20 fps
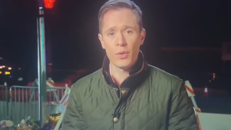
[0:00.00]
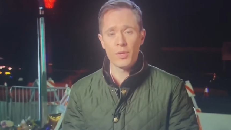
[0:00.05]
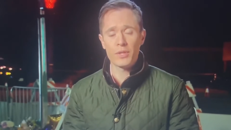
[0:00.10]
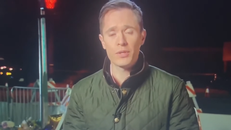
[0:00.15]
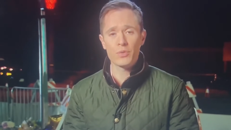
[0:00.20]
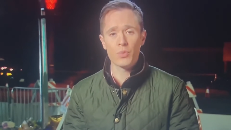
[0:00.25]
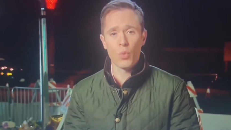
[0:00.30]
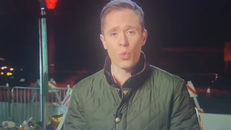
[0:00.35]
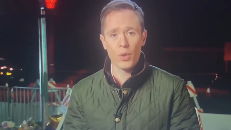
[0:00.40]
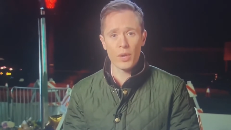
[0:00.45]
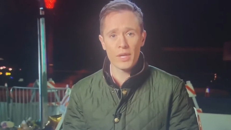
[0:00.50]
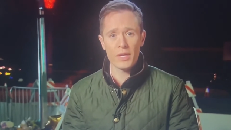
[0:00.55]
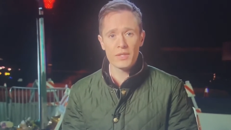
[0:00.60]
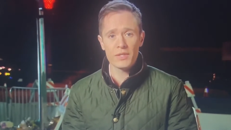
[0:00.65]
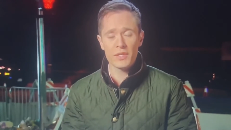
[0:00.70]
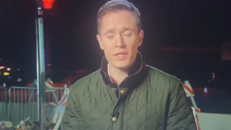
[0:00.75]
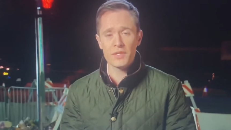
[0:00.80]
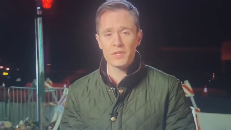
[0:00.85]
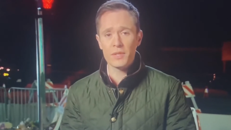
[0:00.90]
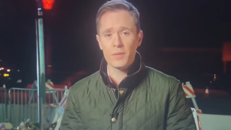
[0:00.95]
and a very
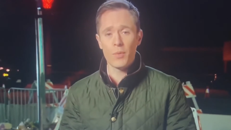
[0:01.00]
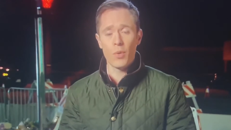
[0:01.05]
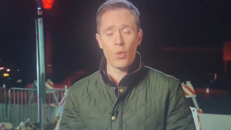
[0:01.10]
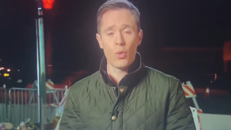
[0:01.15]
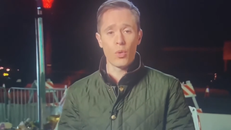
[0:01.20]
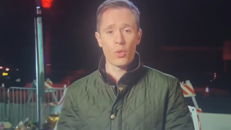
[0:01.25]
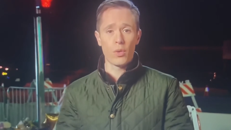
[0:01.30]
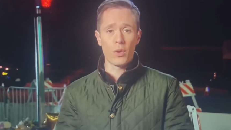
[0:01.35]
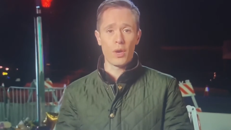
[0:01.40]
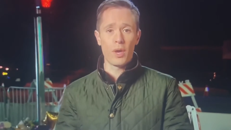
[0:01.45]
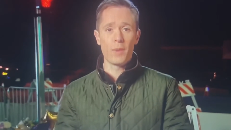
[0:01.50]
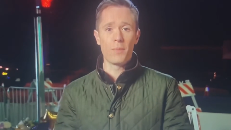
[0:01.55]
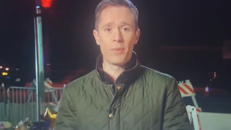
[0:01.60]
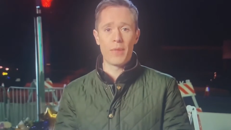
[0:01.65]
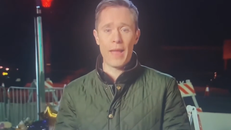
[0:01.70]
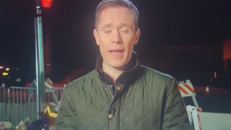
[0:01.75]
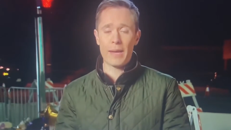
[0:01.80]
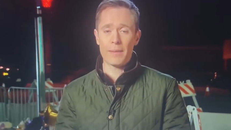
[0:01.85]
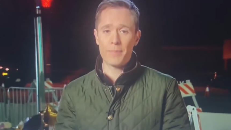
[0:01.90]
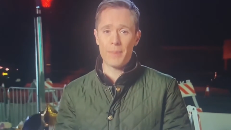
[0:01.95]
good
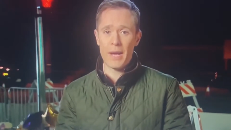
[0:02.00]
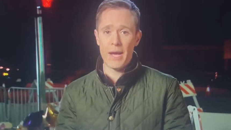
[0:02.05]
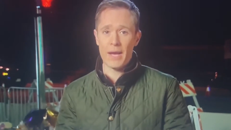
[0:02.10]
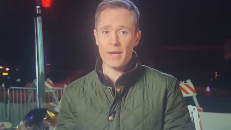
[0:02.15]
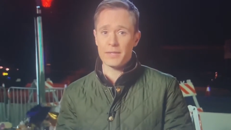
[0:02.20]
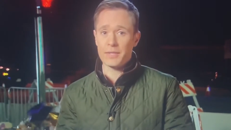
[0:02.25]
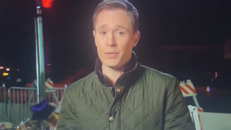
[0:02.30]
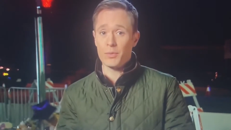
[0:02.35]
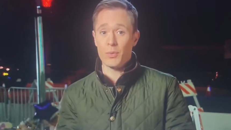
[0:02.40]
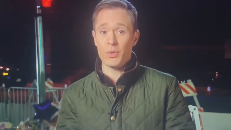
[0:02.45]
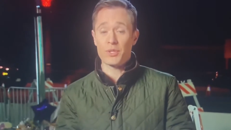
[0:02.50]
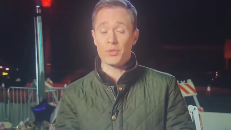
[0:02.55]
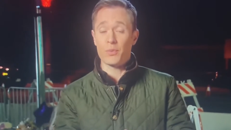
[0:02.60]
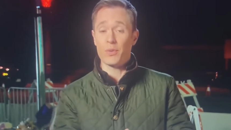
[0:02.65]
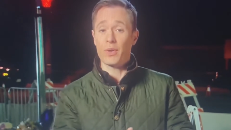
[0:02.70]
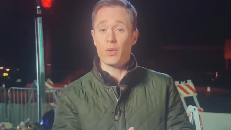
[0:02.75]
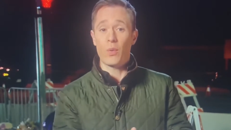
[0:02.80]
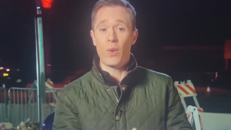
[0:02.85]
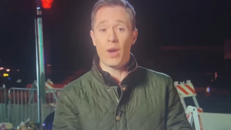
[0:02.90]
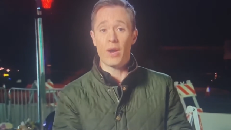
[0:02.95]
person when it comes to
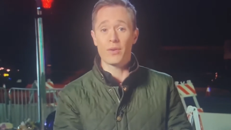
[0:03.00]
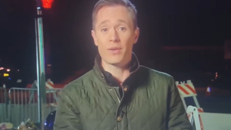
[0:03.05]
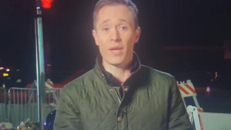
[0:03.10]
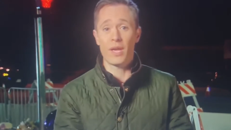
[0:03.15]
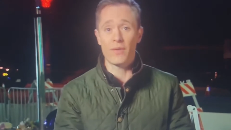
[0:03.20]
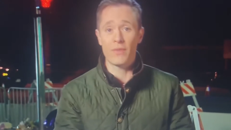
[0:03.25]
motivation